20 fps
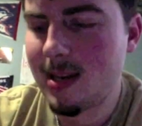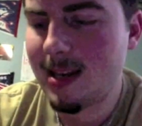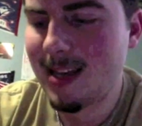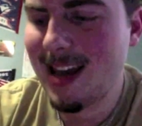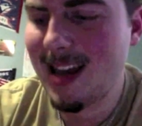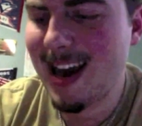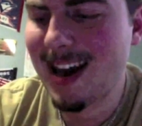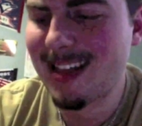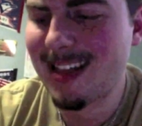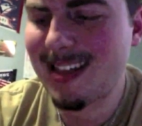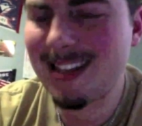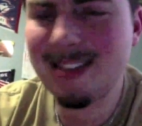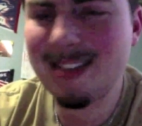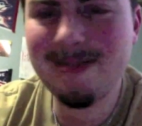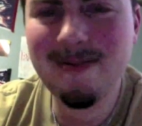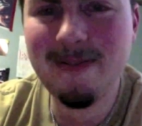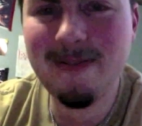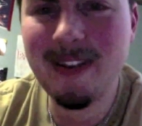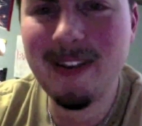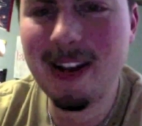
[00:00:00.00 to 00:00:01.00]
Yeah, this
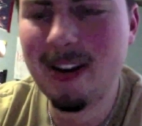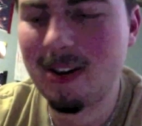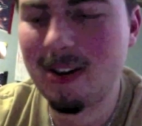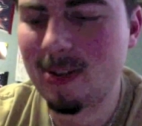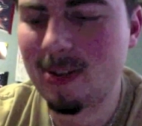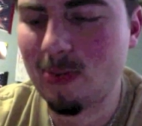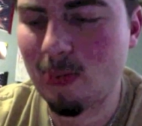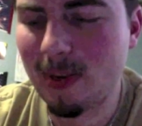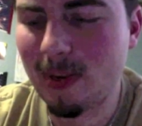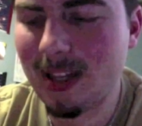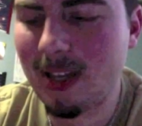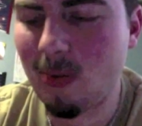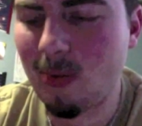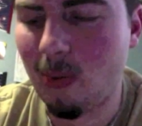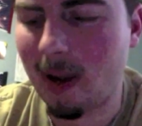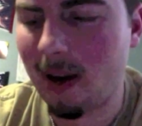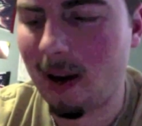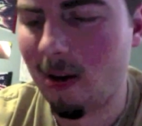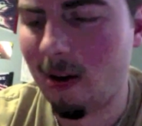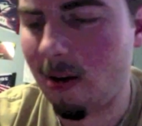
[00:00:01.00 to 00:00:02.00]
figure is really
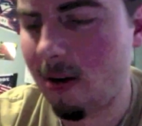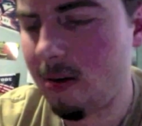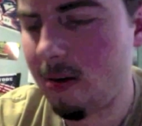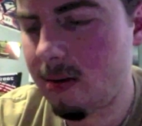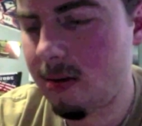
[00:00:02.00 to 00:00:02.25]
weird.